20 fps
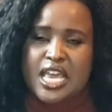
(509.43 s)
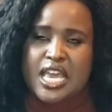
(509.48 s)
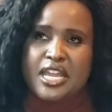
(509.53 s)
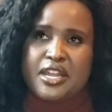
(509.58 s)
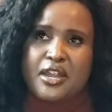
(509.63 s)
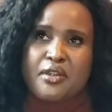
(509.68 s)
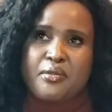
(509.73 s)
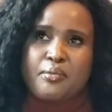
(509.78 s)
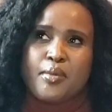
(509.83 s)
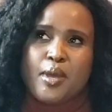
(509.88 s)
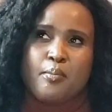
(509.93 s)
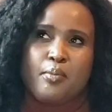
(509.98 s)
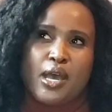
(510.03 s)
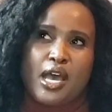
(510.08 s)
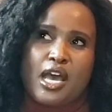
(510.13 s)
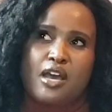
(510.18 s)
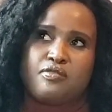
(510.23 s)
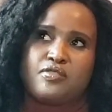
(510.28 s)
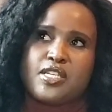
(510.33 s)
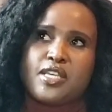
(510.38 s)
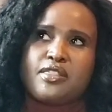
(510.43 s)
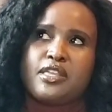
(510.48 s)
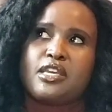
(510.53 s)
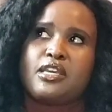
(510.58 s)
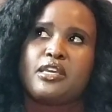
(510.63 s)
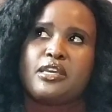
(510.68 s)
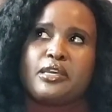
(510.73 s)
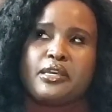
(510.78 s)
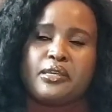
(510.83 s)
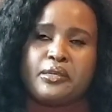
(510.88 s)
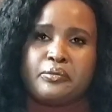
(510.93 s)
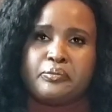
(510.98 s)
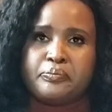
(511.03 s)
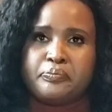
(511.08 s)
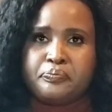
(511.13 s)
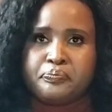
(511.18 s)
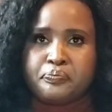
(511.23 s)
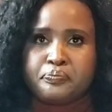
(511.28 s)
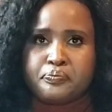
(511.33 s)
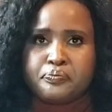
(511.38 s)
And I remember after the
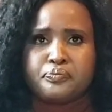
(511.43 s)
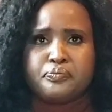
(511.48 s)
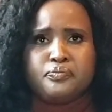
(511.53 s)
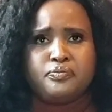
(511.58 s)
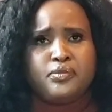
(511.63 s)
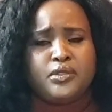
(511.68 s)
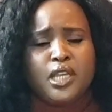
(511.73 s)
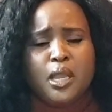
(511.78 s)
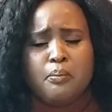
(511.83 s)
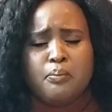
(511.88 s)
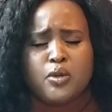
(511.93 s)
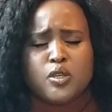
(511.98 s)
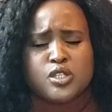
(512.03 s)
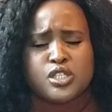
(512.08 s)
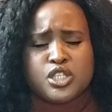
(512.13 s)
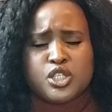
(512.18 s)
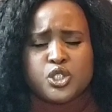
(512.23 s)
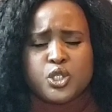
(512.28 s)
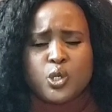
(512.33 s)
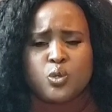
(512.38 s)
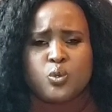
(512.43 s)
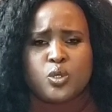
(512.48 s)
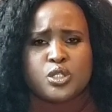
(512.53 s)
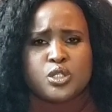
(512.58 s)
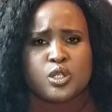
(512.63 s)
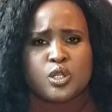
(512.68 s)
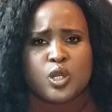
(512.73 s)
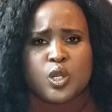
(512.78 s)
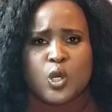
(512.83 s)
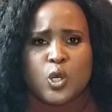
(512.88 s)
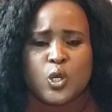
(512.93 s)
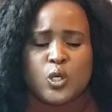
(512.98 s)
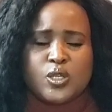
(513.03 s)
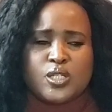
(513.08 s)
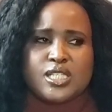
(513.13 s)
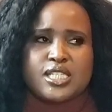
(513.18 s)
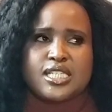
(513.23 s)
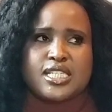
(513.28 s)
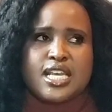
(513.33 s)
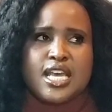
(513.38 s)
position was
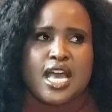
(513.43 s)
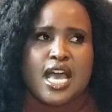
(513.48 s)
closed,